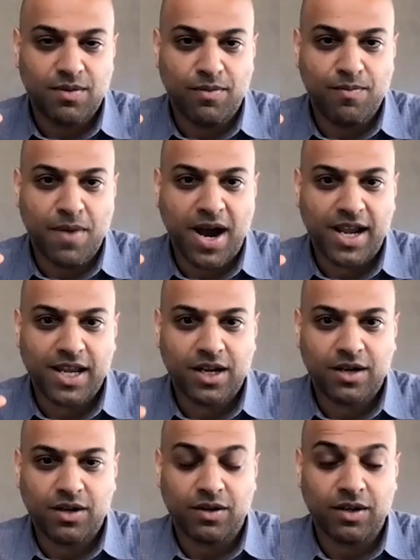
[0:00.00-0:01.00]

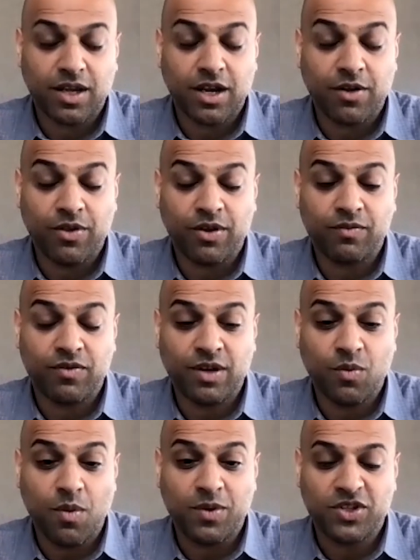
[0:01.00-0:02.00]

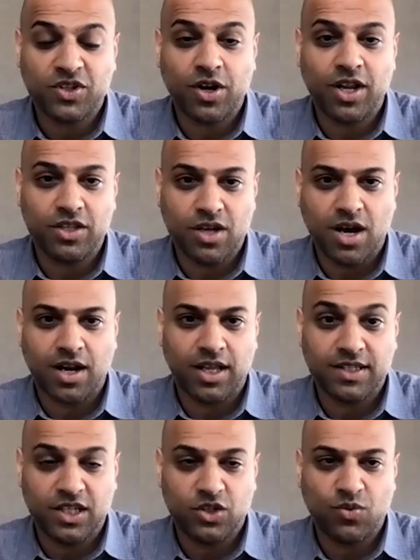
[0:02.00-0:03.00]
when we started
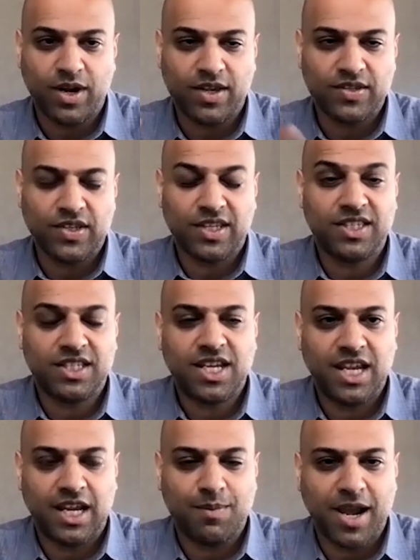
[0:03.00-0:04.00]
Nautilus in
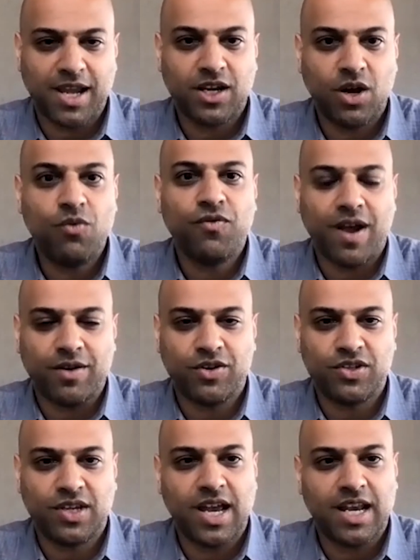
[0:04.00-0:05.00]
2016, my co-founder
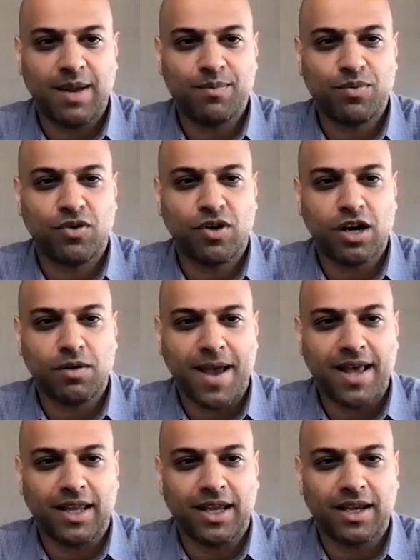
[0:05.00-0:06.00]
is a guy named Parag
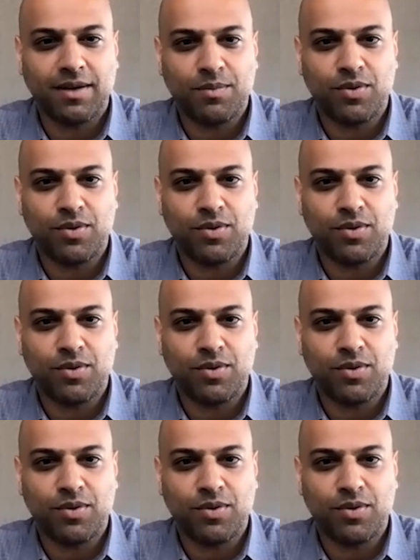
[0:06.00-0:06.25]
Malik.